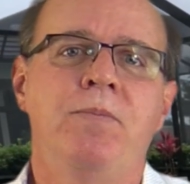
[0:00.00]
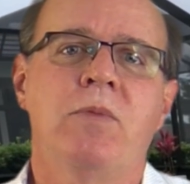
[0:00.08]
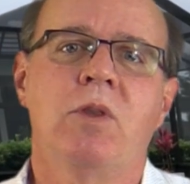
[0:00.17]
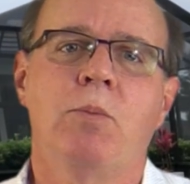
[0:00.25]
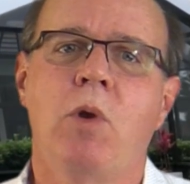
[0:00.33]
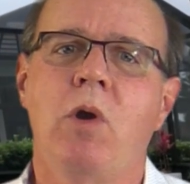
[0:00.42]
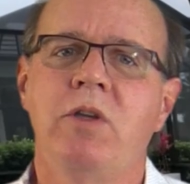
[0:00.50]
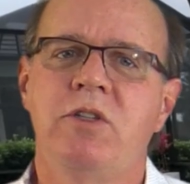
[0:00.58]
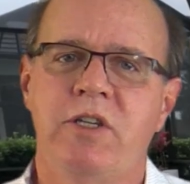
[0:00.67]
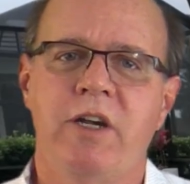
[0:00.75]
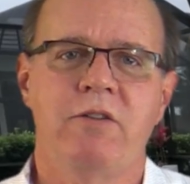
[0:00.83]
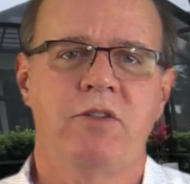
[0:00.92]
The broad
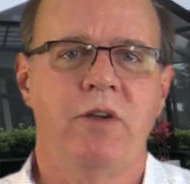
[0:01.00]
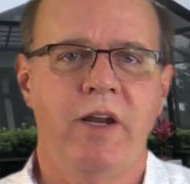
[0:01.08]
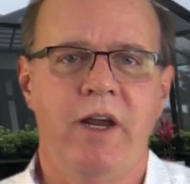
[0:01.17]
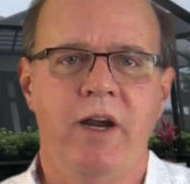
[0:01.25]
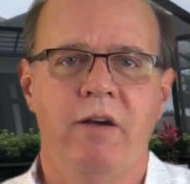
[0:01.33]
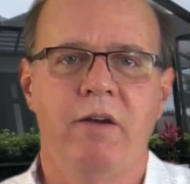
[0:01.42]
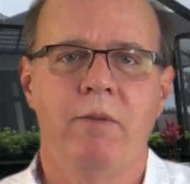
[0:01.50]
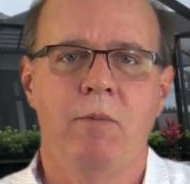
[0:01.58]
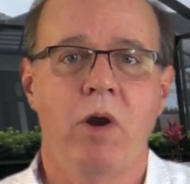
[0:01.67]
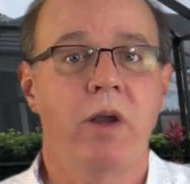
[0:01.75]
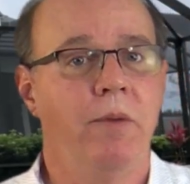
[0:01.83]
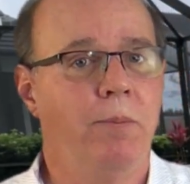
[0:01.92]
Sarasota area
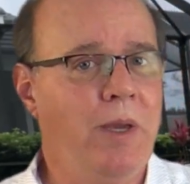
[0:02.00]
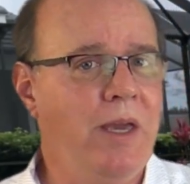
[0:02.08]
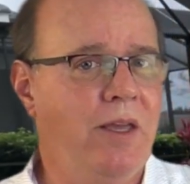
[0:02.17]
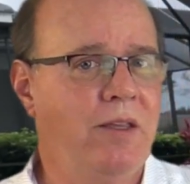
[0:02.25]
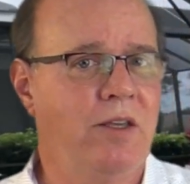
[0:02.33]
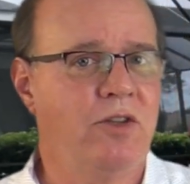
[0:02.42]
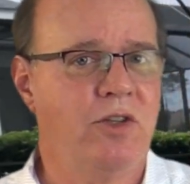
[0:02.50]
market peaked in